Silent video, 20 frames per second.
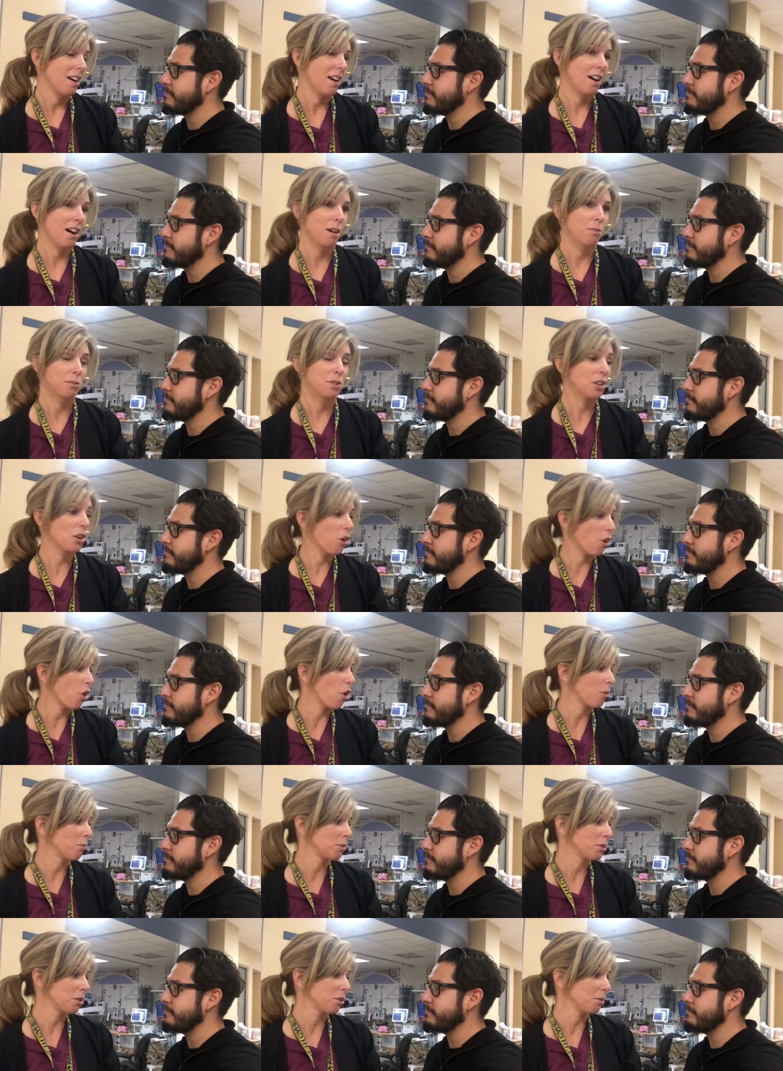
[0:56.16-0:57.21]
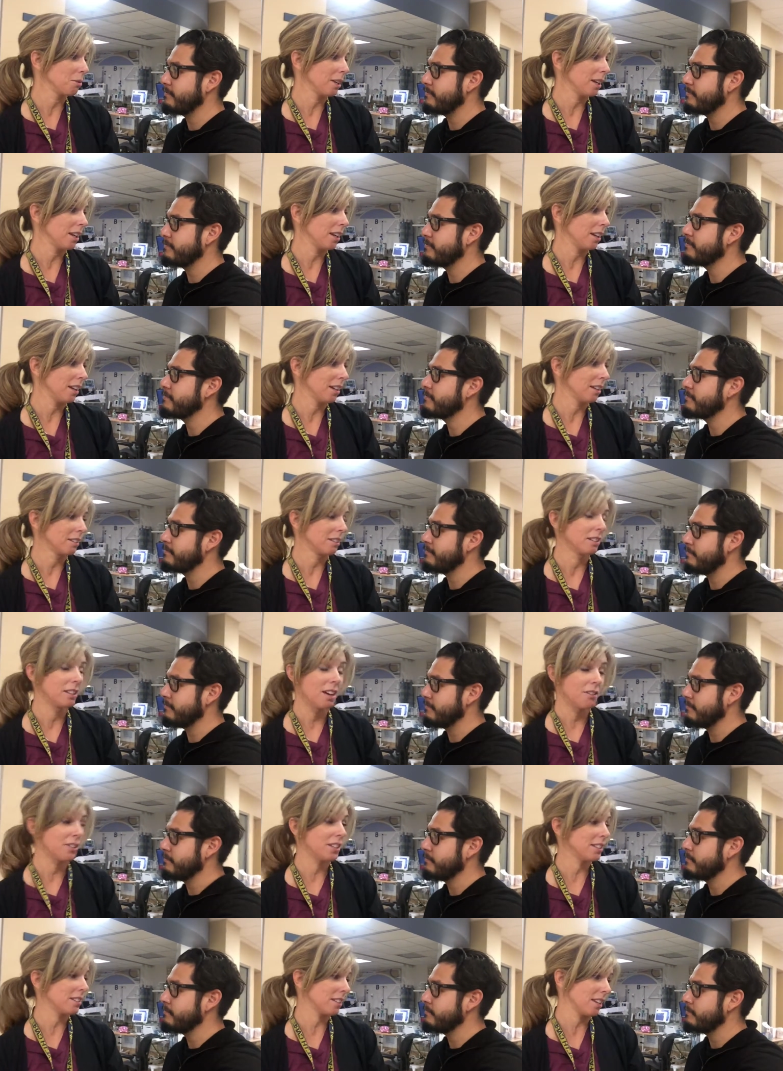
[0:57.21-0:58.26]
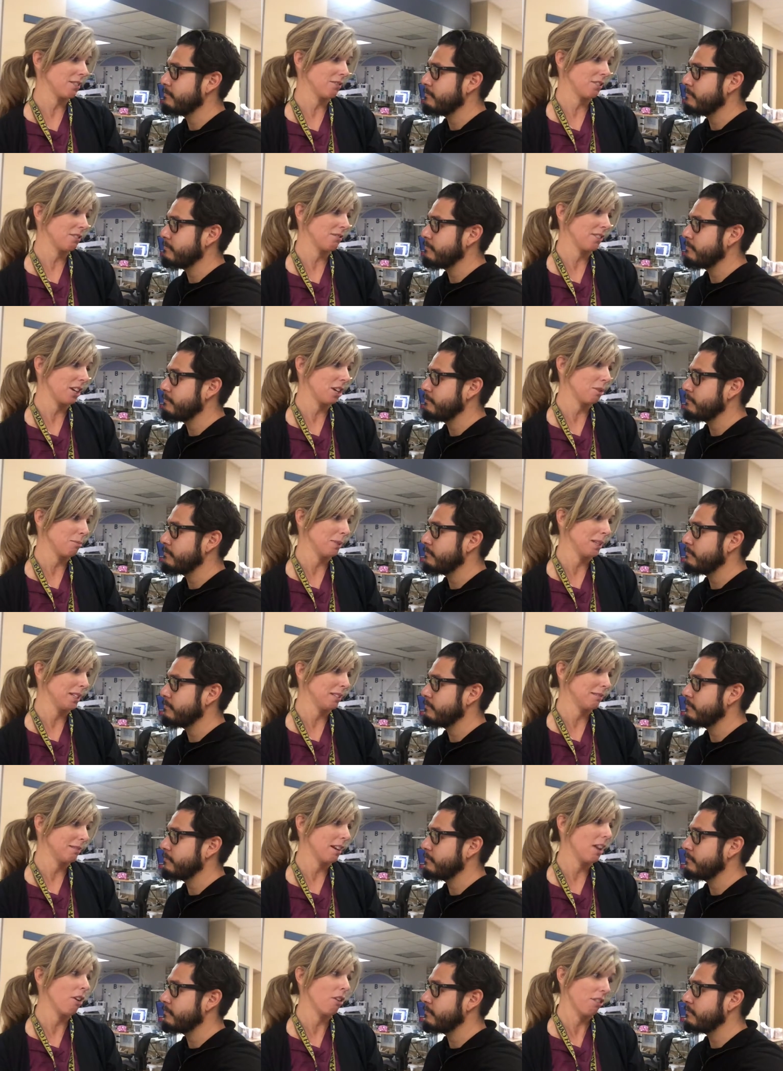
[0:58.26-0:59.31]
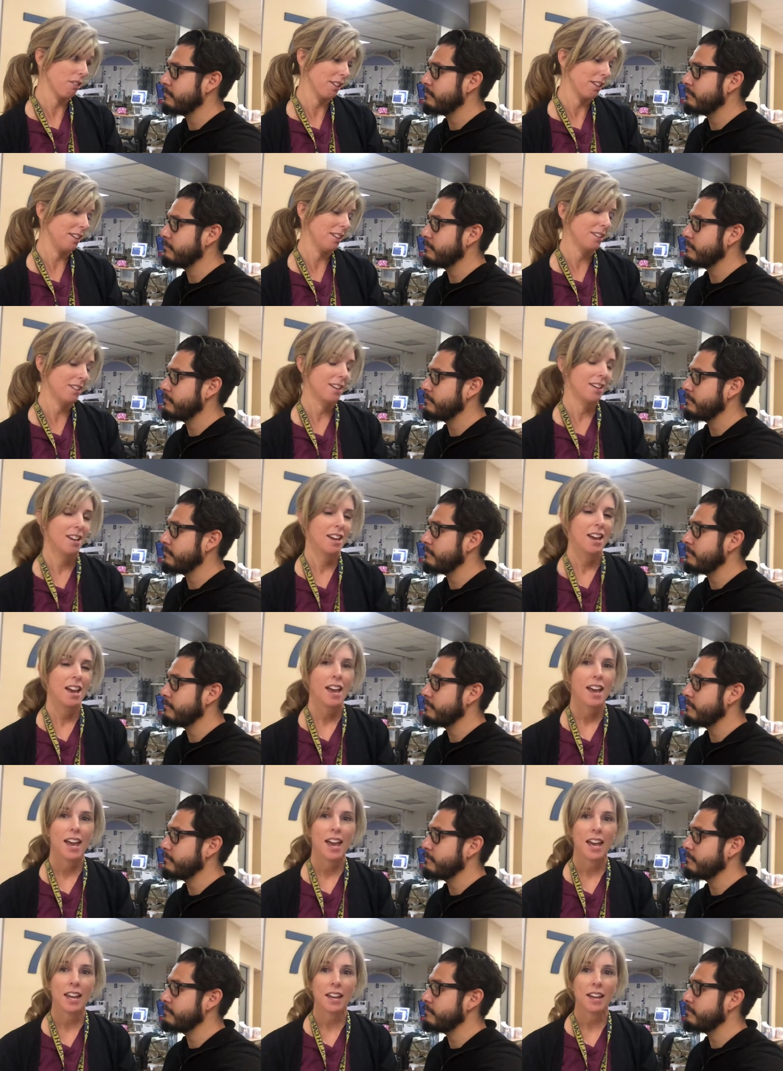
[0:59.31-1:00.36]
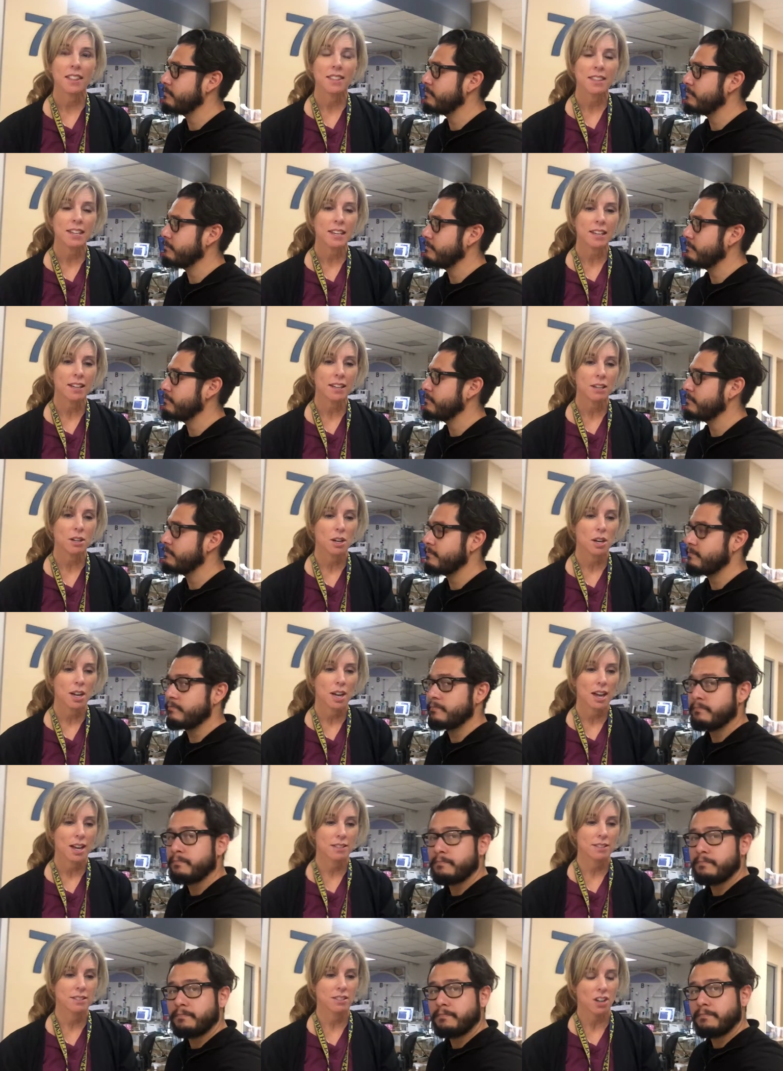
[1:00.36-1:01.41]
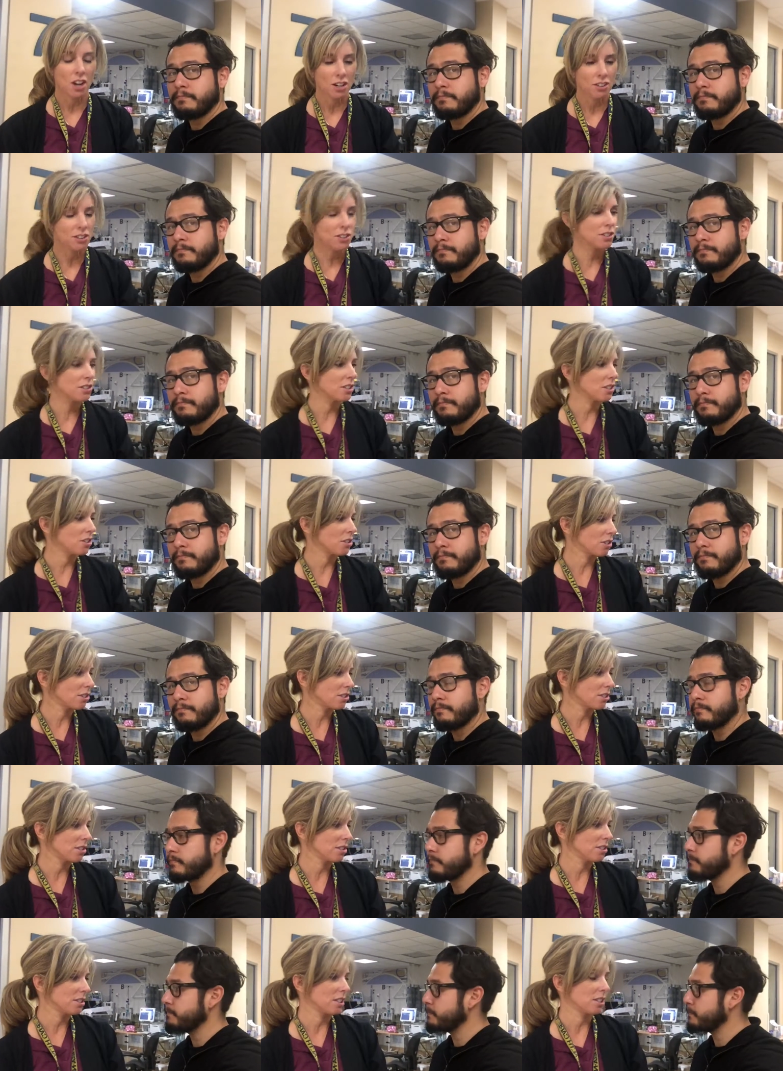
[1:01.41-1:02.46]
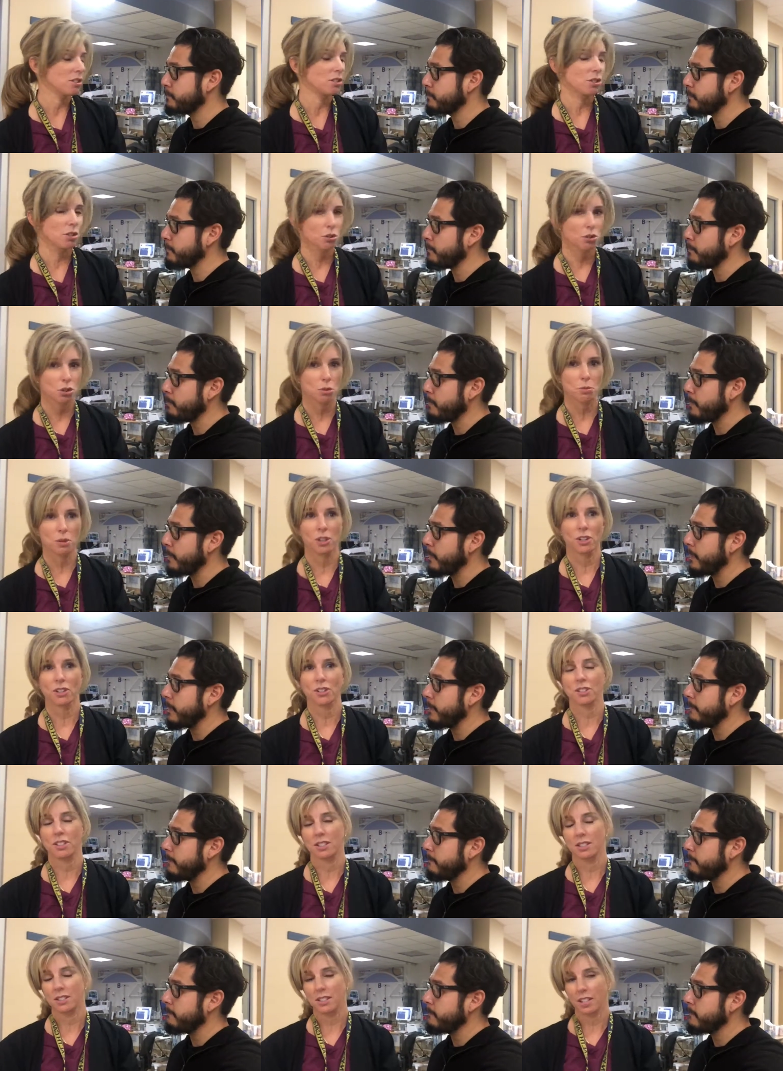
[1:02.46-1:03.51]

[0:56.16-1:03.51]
Speaker 1: um, to go home to a loving, safe environment, healthy. And I think as doctors and nurses and social workers and